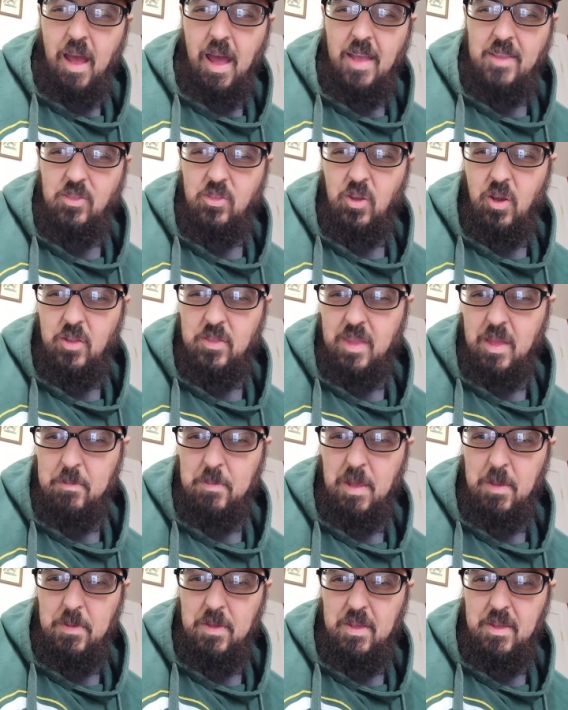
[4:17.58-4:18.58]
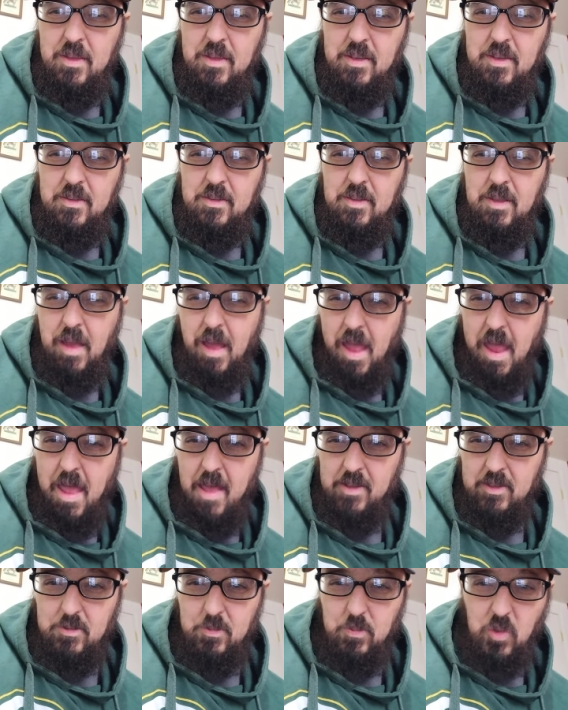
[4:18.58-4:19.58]
I thought that maybe I
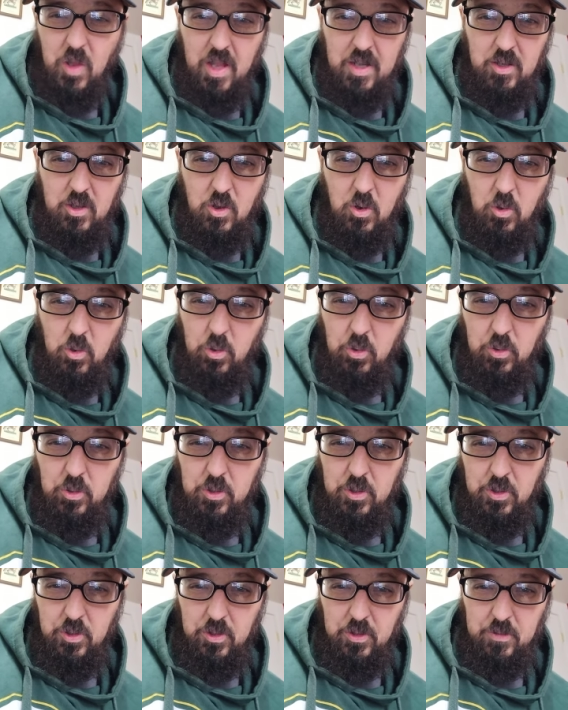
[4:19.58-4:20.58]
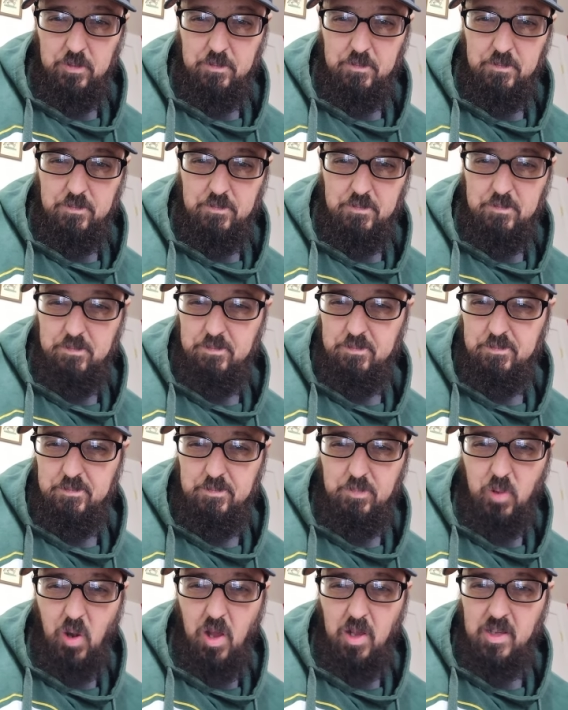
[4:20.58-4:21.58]
had some kind of cold or
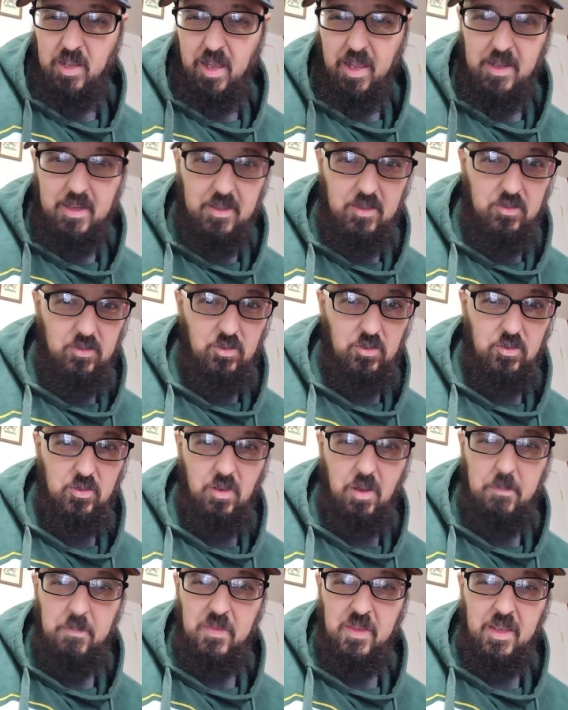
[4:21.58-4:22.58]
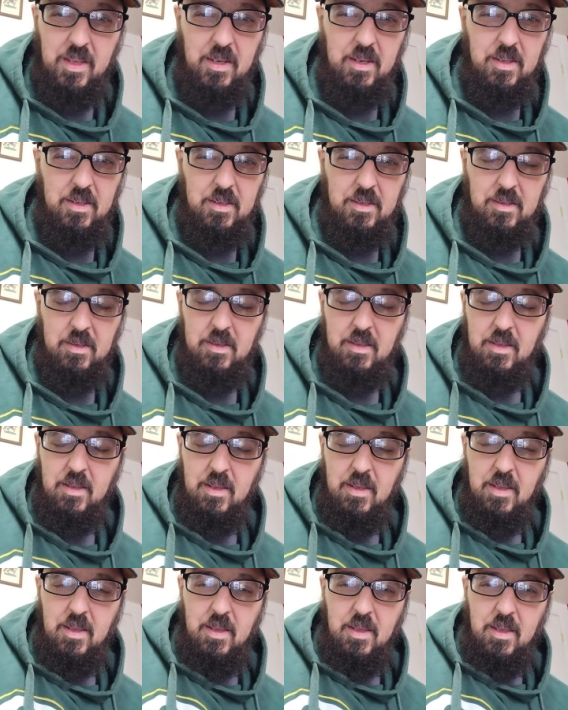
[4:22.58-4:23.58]
bronchitis or something. And
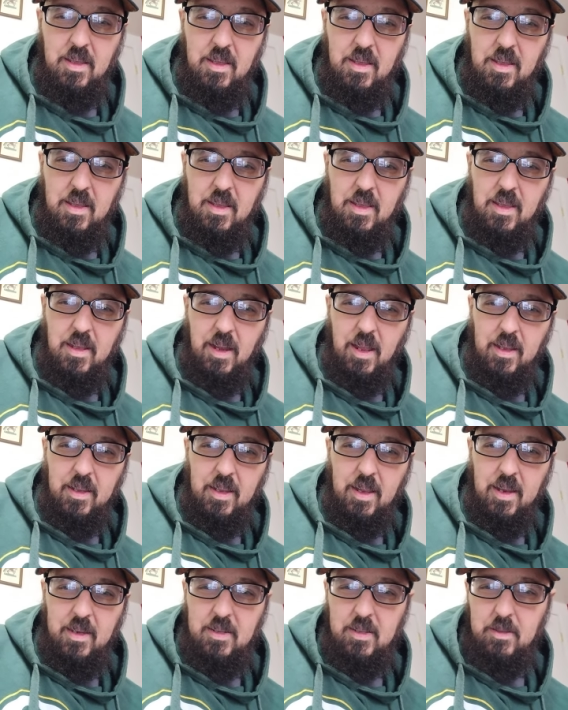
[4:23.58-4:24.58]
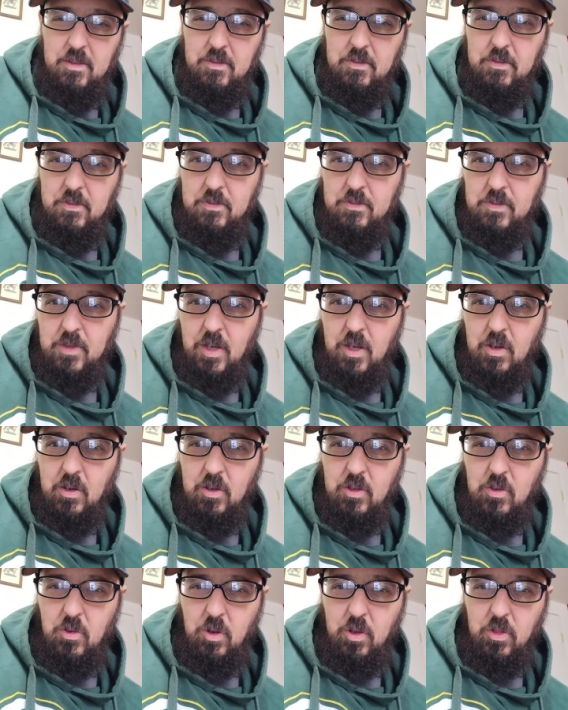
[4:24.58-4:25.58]
and I kind of, you know,
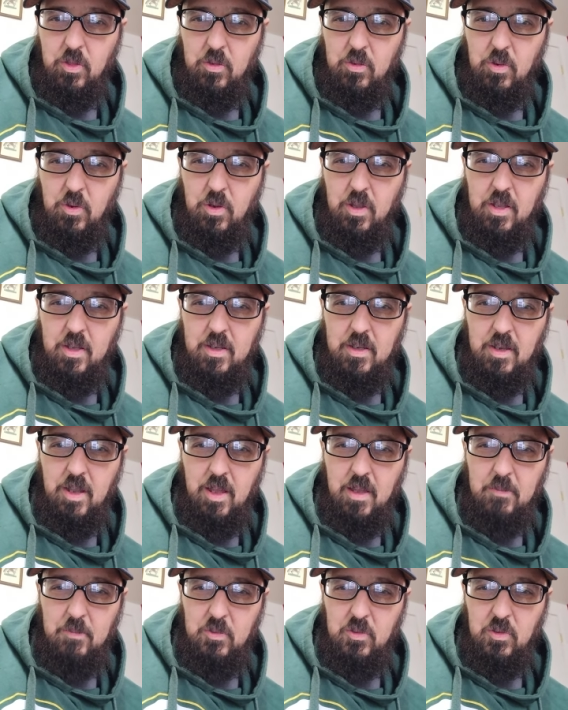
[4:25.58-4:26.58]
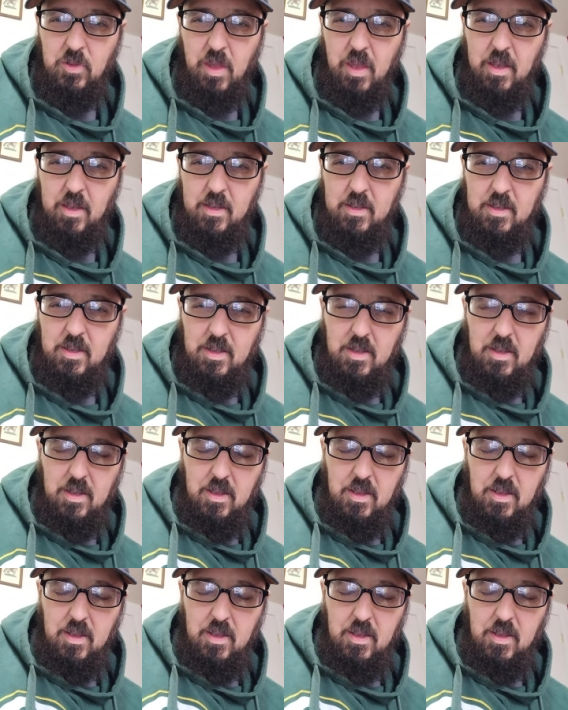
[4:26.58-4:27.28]
ignored through it and I was like,